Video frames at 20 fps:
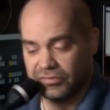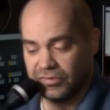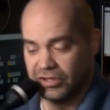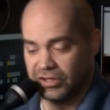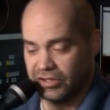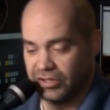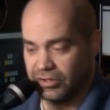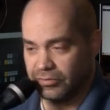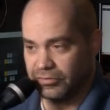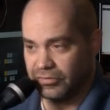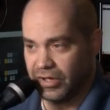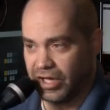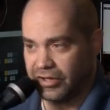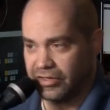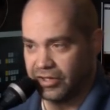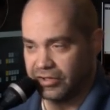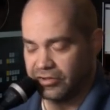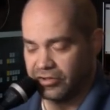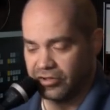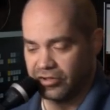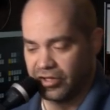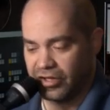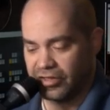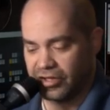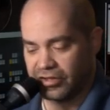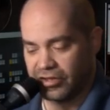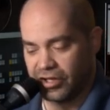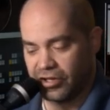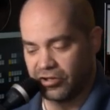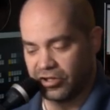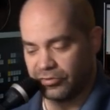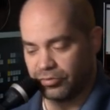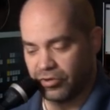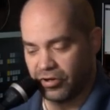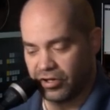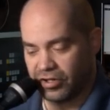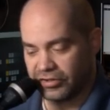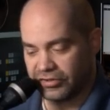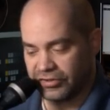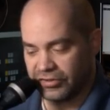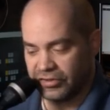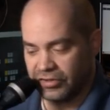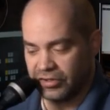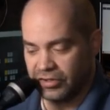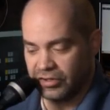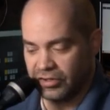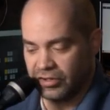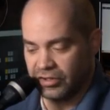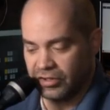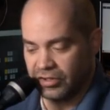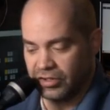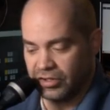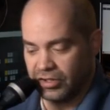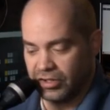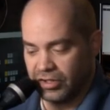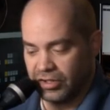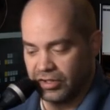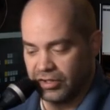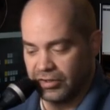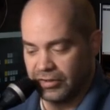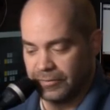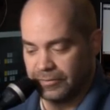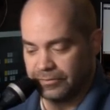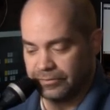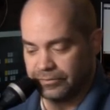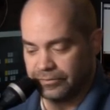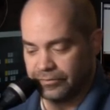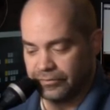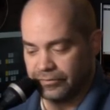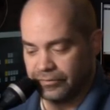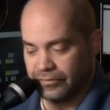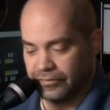Um, I think they're I think they are good products. Um,